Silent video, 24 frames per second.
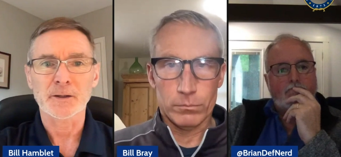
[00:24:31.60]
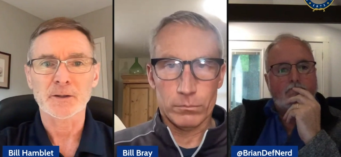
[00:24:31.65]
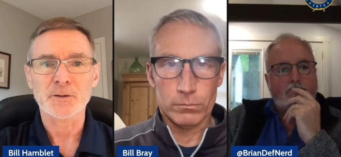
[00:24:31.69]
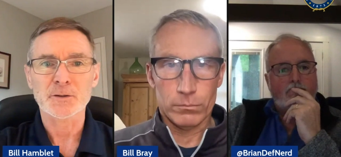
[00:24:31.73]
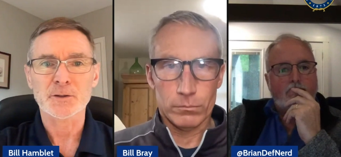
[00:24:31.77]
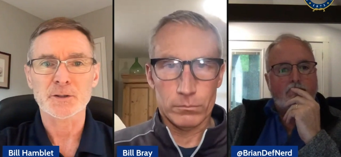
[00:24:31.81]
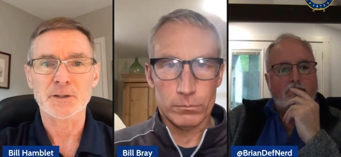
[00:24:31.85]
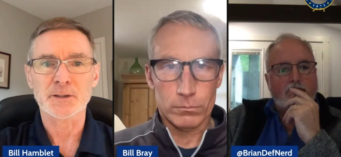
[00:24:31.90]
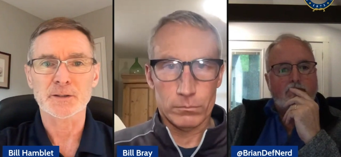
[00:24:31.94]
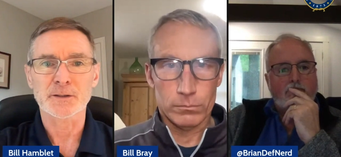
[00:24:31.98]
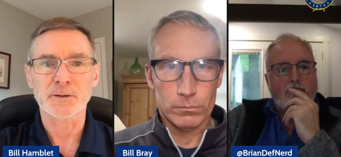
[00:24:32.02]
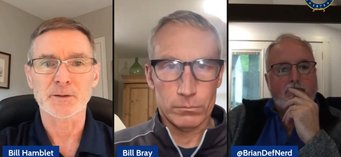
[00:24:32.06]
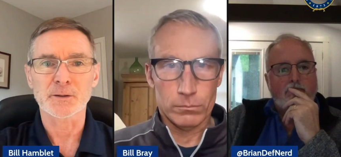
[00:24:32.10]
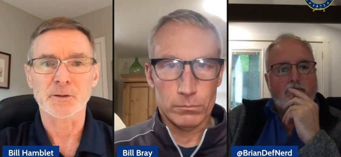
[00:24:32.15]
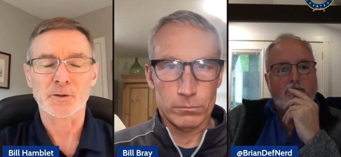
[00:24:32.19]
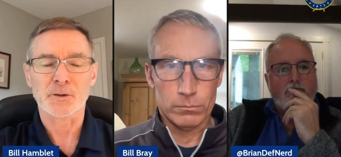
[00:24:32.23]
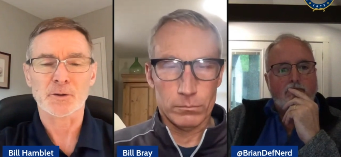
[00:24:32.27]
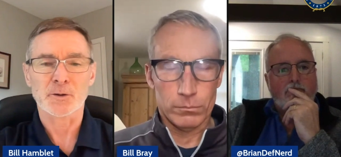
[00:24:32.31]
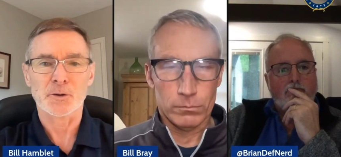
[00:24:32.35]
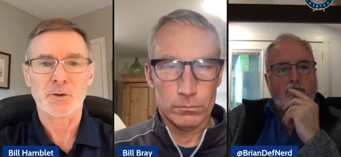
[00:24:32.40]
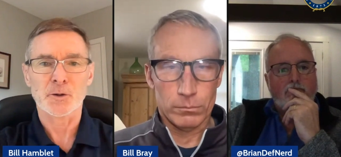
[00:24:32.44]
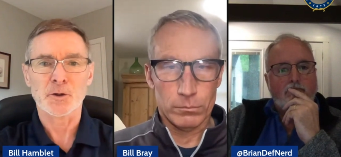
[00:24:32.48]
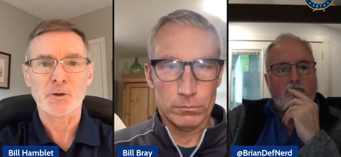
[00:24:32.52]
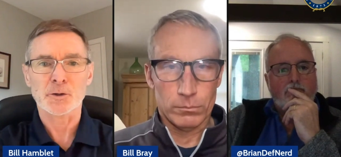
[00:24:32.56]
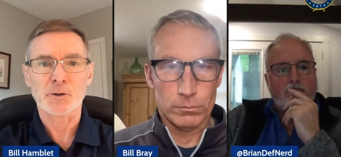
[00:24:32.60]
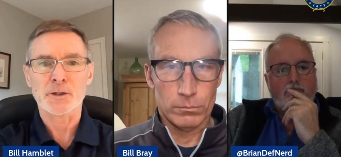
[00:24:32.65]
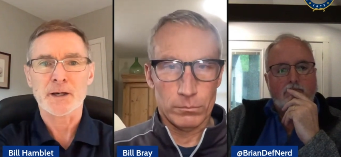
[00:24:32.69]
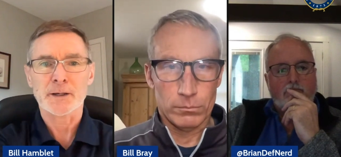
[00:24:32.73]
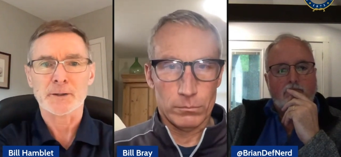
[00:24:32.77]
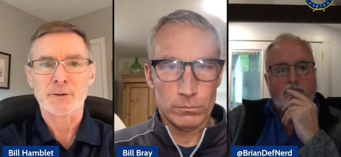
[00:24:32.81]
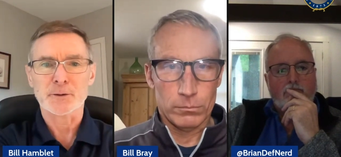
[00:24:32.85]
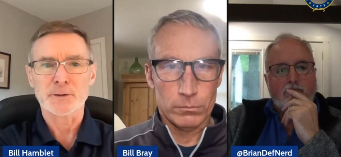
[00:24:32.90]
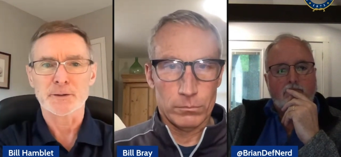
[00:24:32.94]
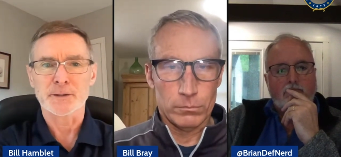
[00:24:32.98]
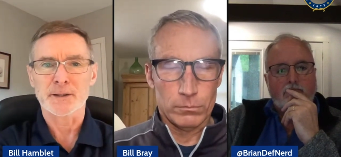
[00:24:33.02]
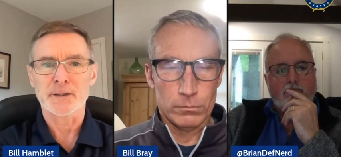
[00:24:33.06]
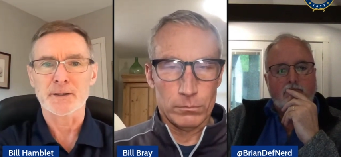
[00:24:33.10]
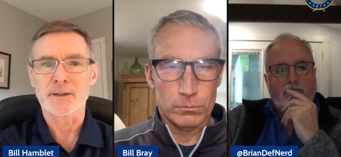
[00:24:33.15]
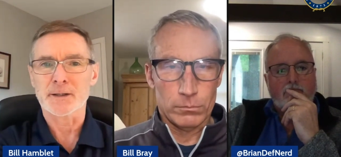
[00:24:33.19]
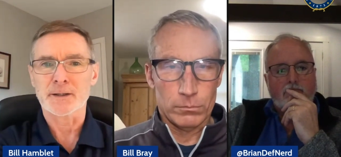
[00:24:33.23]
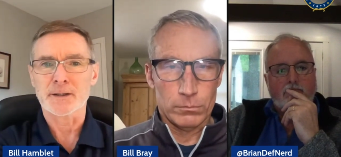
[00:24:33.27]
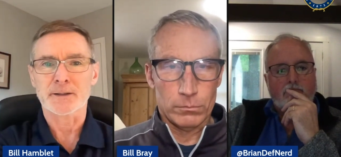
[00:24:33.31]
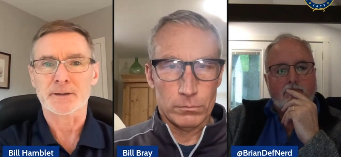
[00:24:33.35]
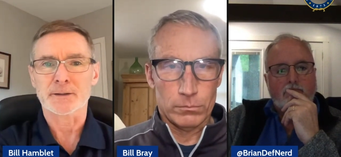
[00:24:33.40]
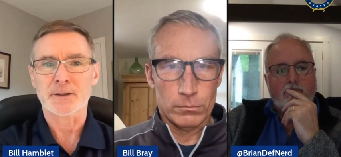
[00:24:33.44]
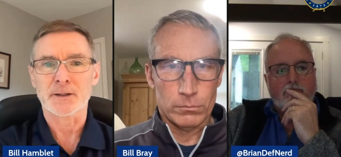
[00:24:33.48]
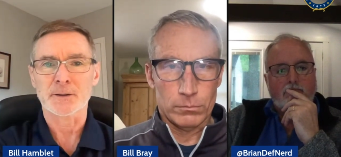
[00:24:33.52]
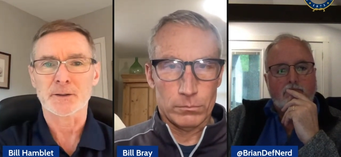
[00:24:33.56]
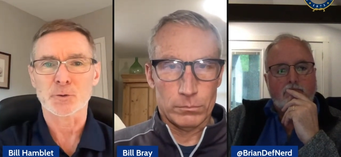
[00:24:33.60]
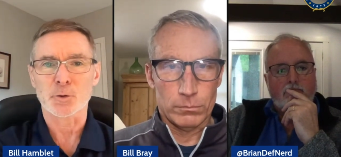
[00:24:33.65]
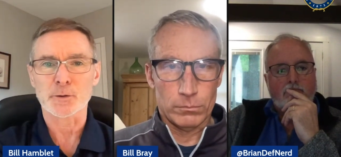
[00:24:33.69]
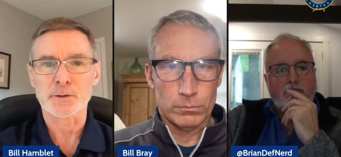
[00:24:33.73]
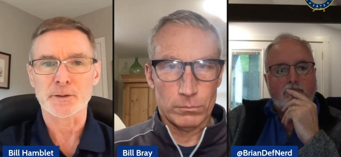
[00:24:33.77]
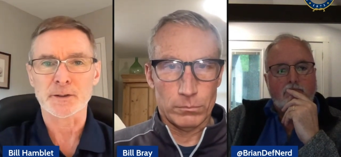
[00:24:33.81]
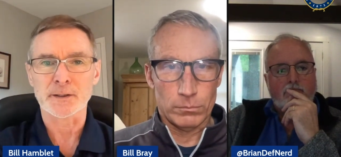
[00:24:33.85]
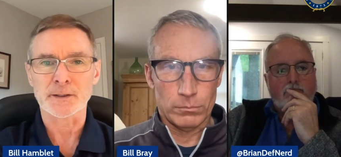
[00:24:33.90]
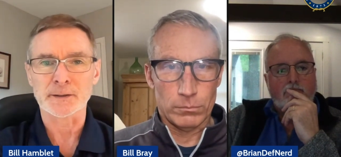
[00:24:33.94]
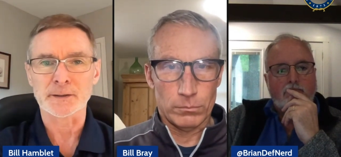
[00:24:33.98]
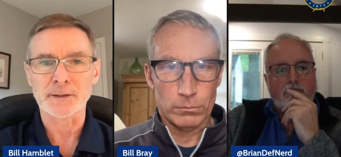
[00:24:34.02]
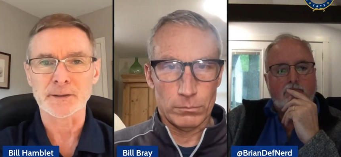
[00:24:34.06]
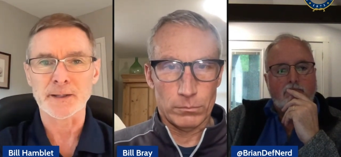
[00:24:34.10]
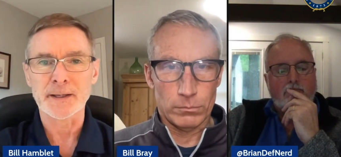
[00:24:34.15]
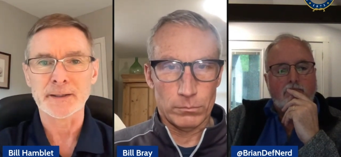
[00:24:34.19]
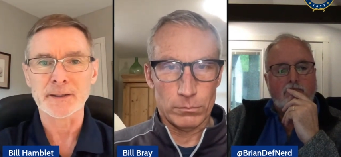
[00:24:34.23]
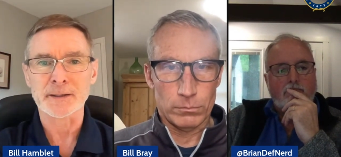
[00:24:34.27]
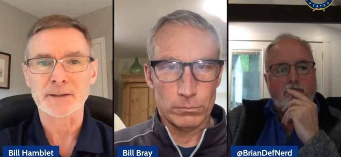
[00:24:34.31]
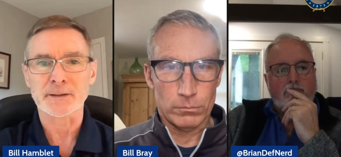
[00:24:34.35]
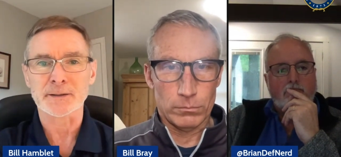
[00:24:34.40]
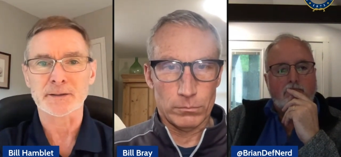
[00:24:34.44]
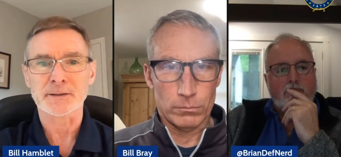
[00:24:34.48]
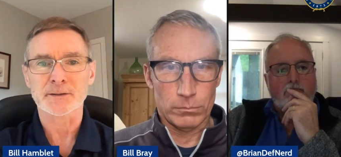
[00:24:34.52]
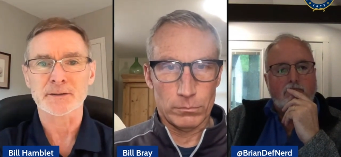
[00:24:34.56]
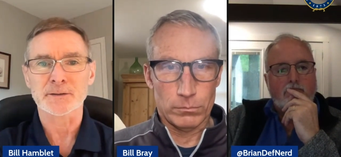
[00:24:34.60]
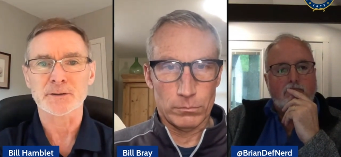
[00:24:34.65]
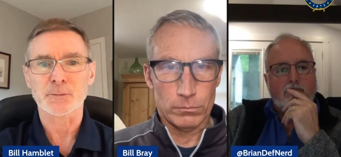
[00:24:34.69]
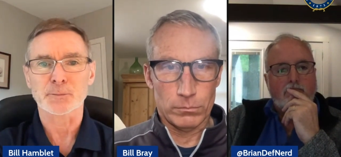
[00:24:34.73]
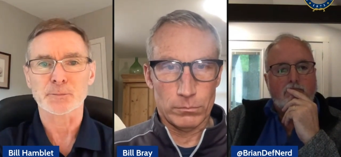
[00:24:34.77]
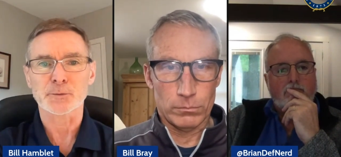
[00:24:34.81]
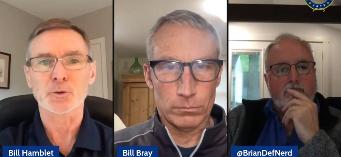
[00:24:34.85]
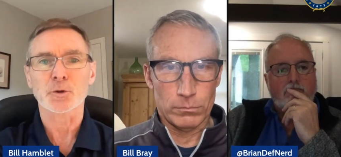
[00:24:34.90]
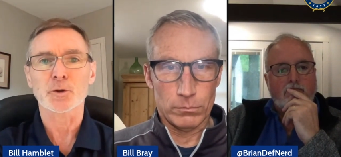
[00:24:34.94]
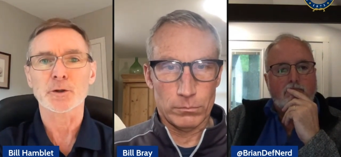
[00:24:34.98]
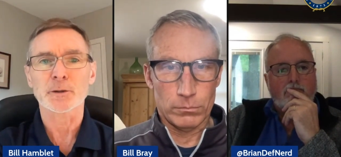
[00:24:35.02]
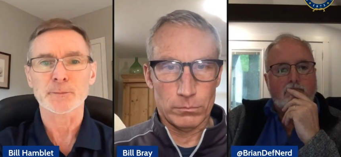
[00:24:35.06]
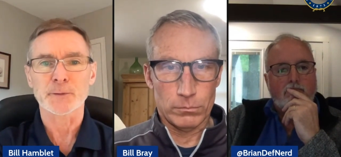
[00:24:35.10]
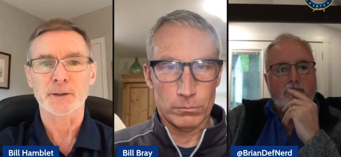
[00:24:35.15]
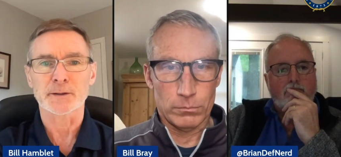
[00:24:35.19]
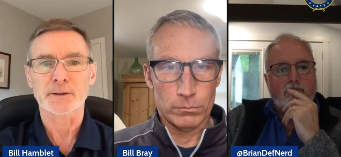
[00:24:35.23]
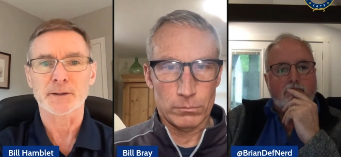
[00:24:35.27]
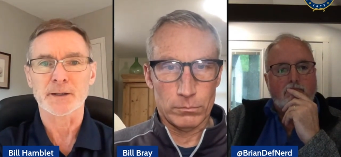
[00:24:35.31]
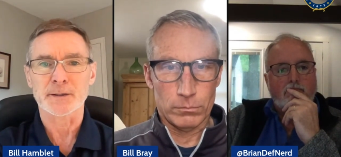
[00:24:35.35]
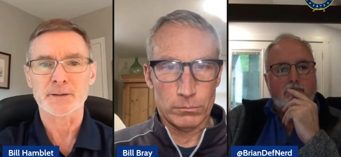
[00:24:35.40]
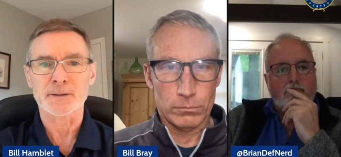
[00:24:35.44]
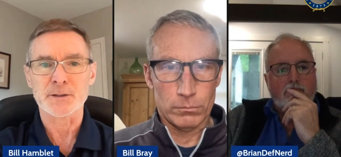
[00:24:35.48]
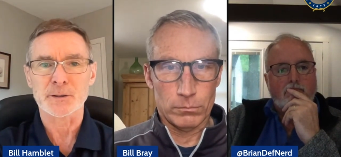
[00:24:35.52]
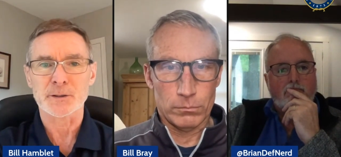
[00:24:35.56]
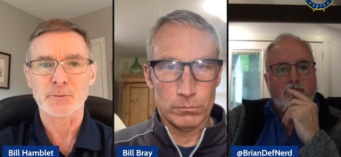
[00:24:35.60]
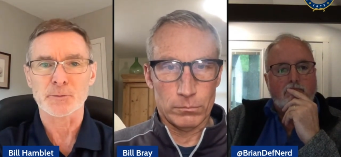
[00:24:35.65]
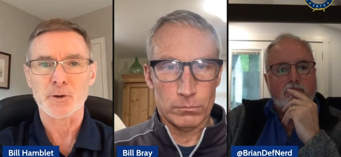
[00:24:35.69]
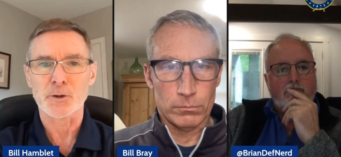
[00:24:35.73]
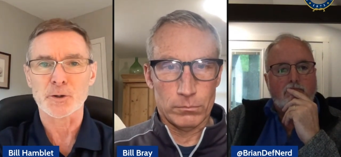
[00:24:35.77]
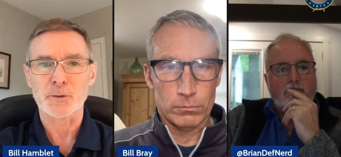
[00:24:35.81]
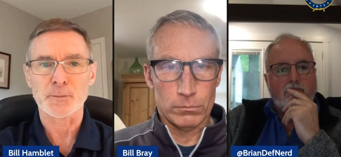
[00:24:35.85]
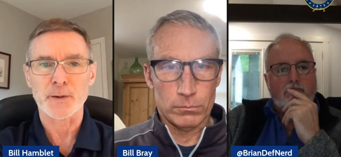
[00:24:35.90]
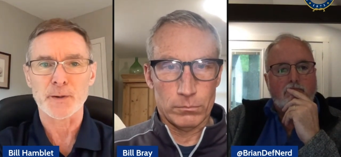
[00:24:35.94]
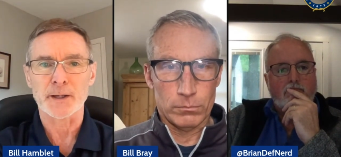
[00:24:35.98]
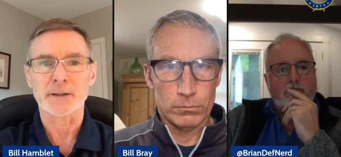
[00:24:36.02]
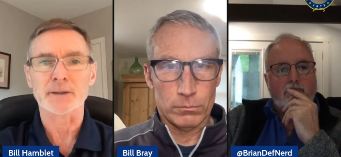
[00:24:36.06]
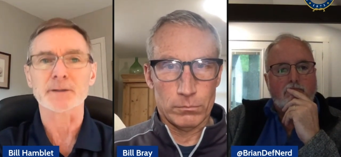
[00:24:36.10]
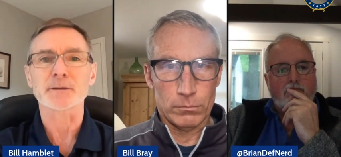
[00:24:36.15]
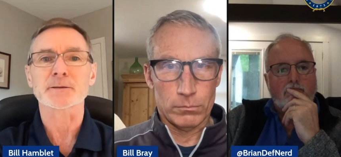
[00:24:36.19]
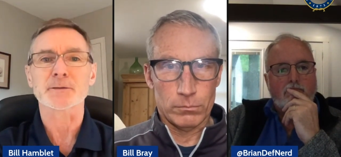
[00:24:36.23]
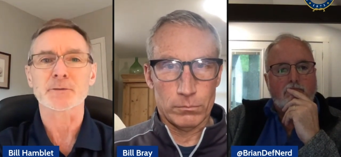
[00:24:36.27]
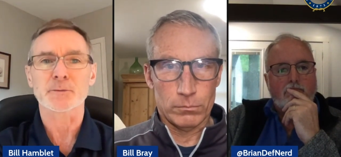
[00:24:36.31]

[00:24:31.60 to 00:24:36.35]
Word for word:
Speaker 1: she, her cutter did a, a, Northern Atlantic deployment, and she wrote about it.